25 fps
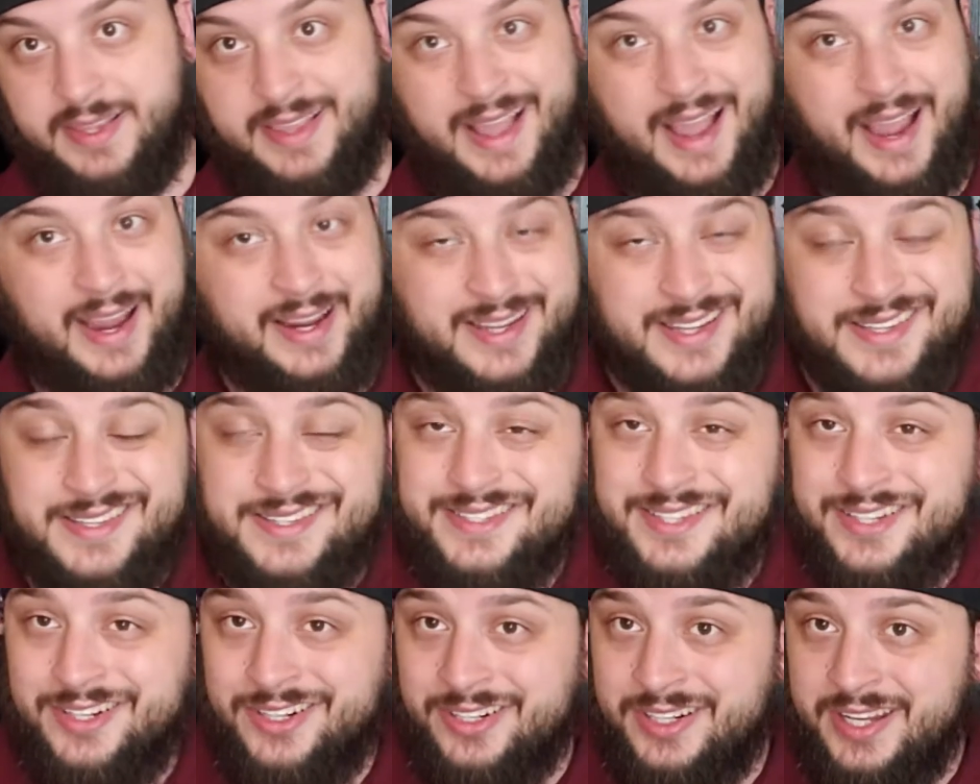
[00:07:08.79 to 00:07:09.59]
I
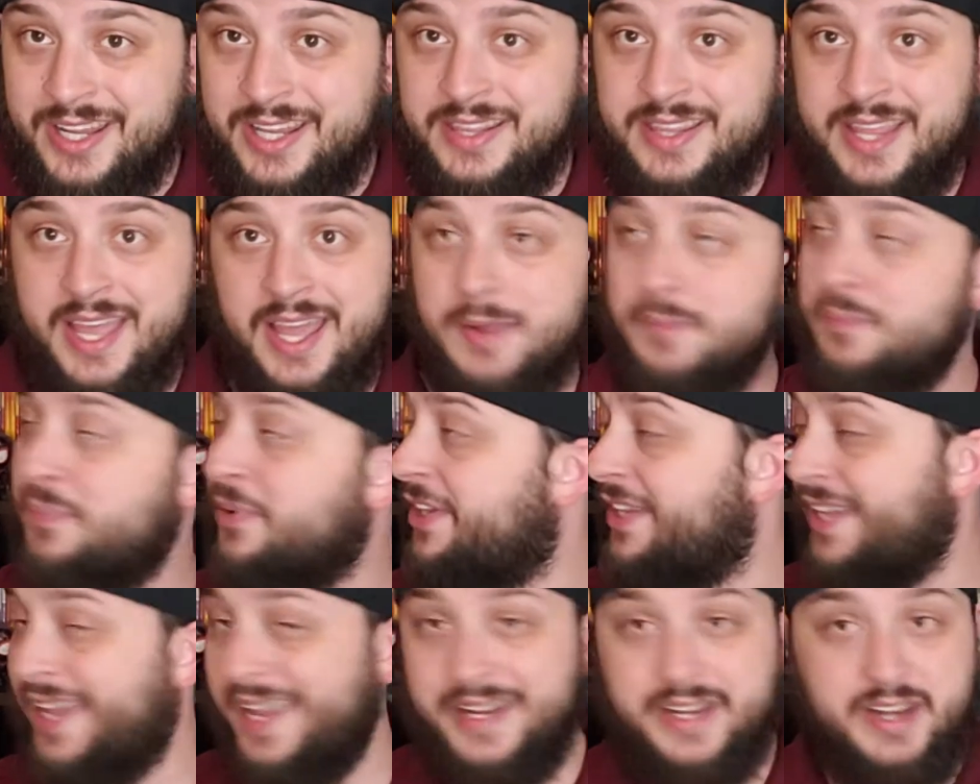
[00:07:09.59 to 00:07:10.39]
considered getting that,
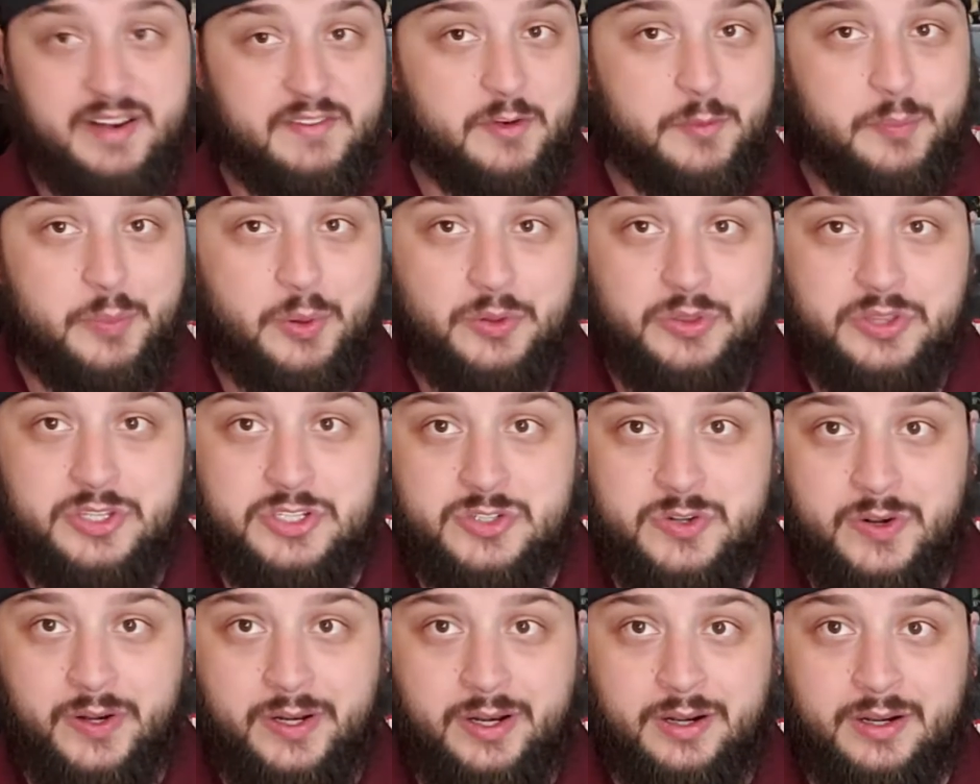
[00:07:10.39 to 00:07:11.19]
but I never pulled the
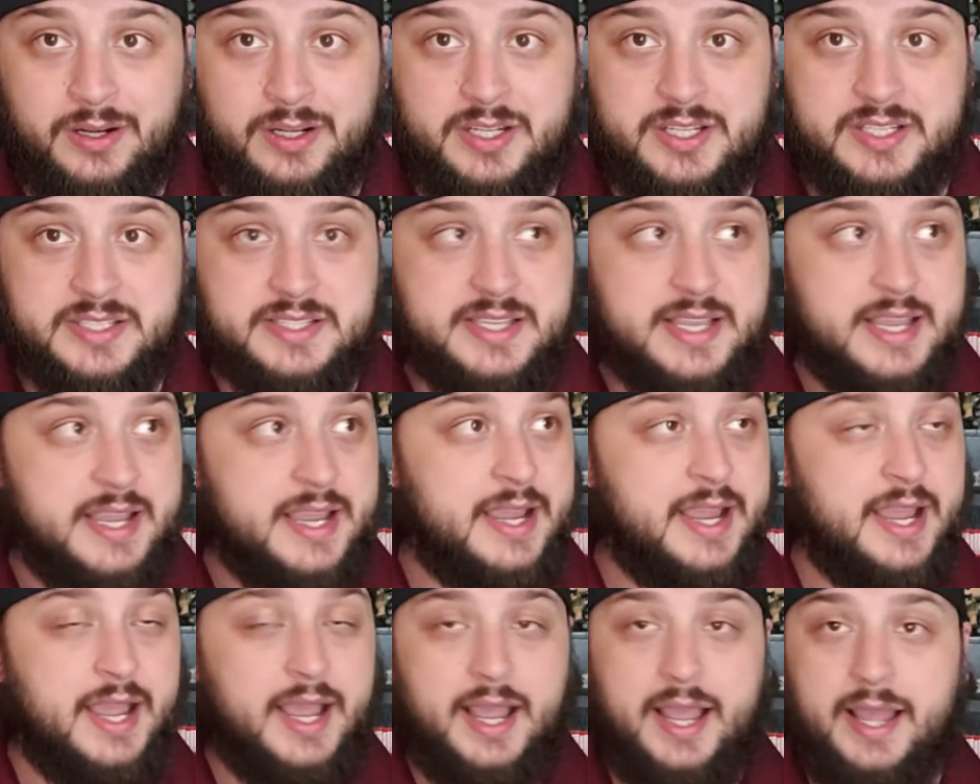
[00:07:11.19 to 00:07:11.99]
trigger because
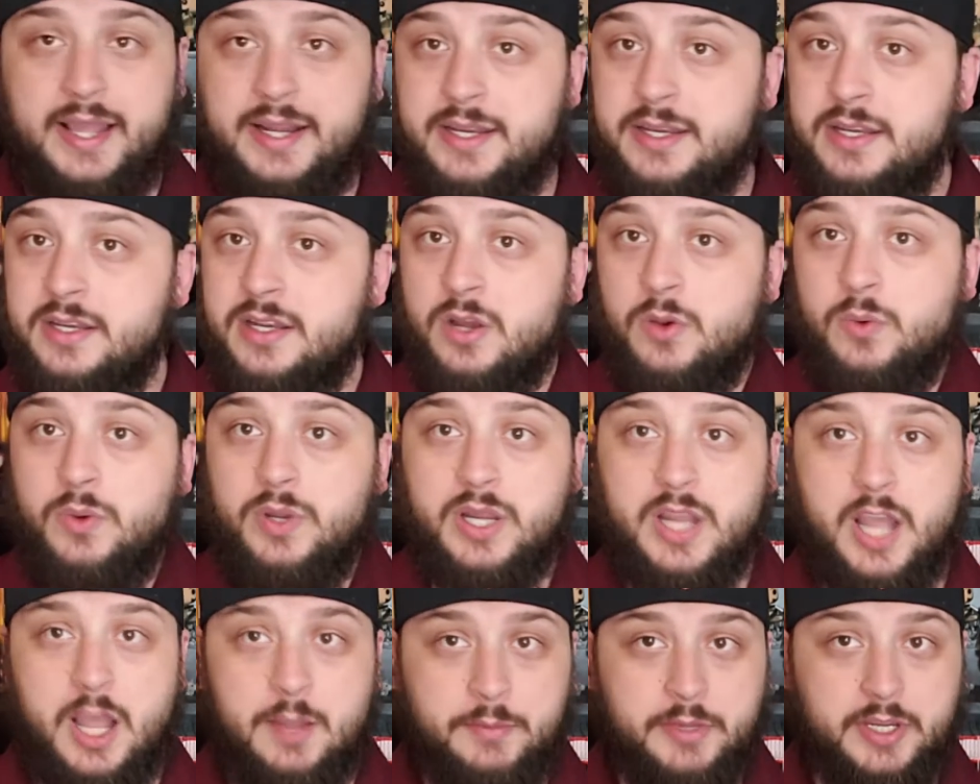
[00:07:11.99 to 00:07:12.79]
I didn't know
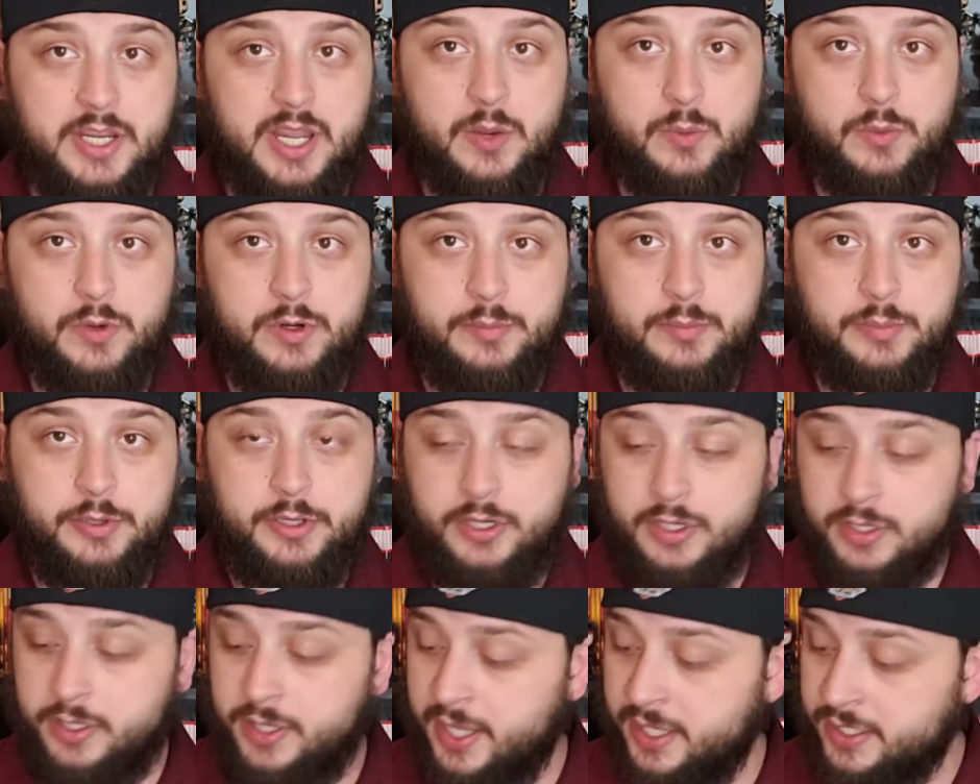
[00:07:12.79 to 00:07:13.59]
what comic I want to put
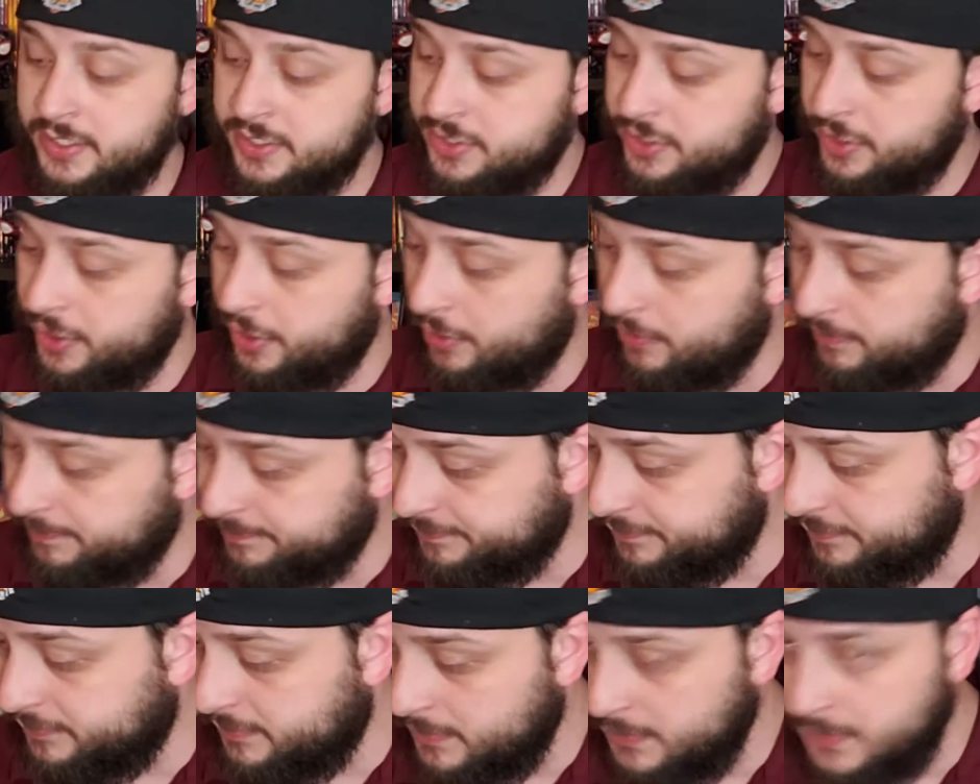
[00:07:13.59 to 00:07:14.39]
her next to.
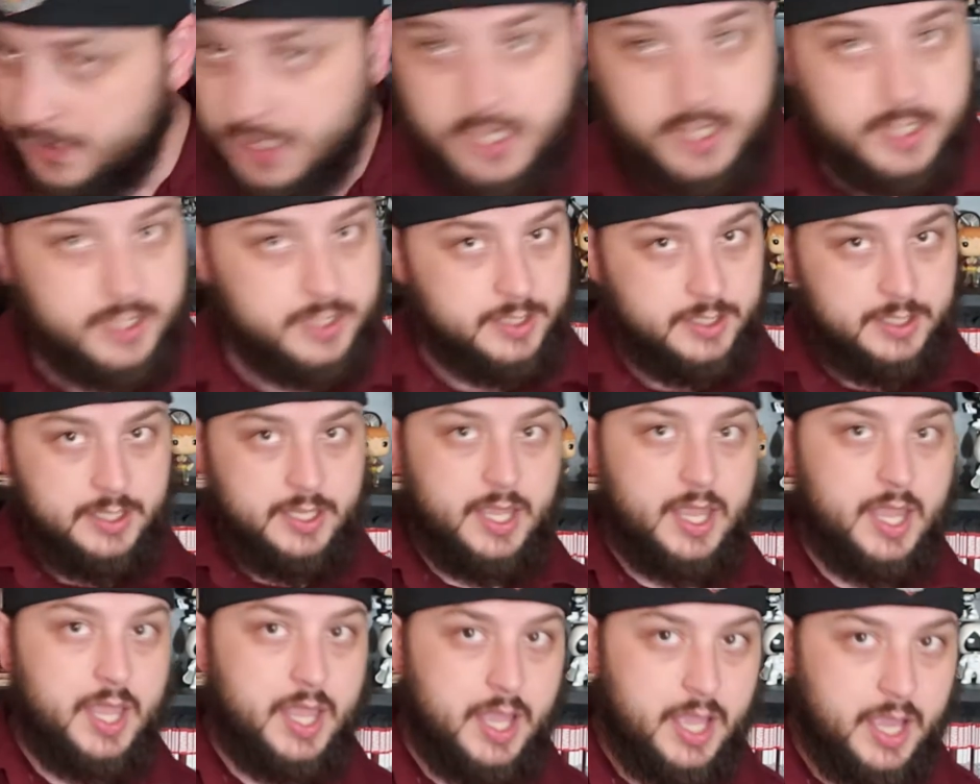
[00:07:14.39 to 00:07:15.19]

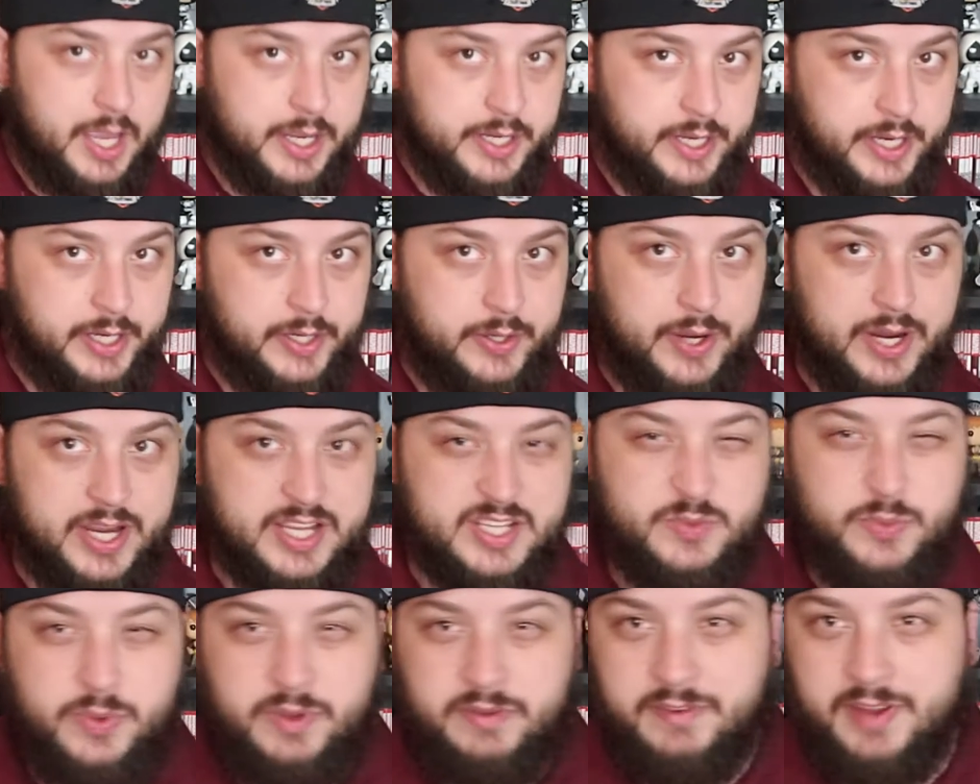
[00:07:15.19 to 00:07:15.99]
I
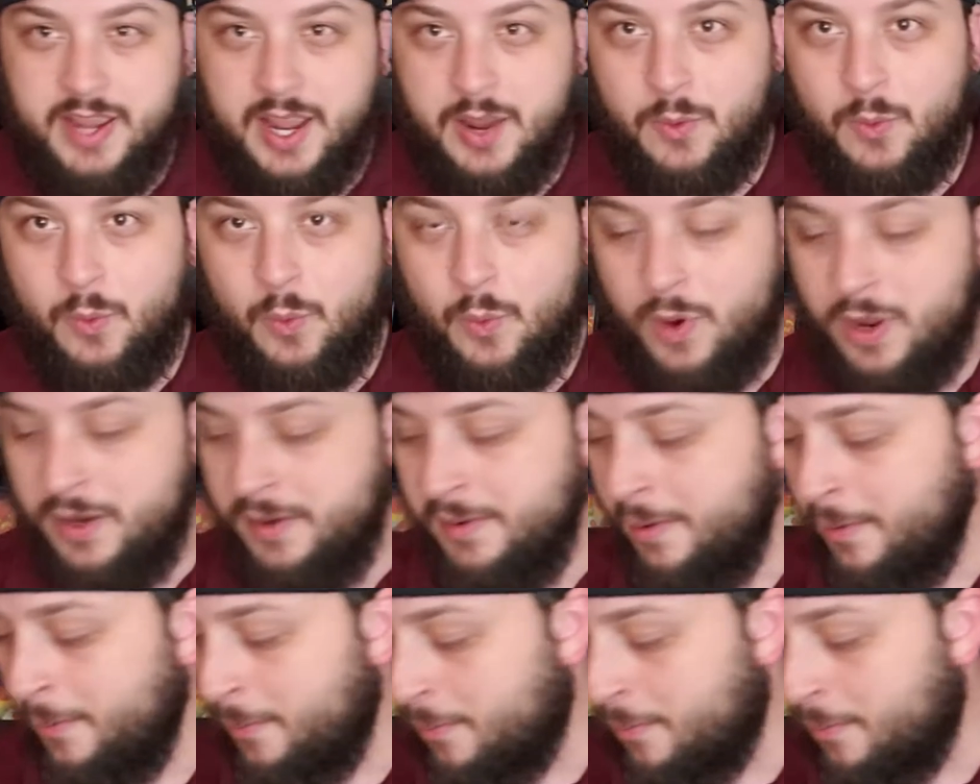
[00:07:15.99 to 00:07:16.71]
digress. We've got one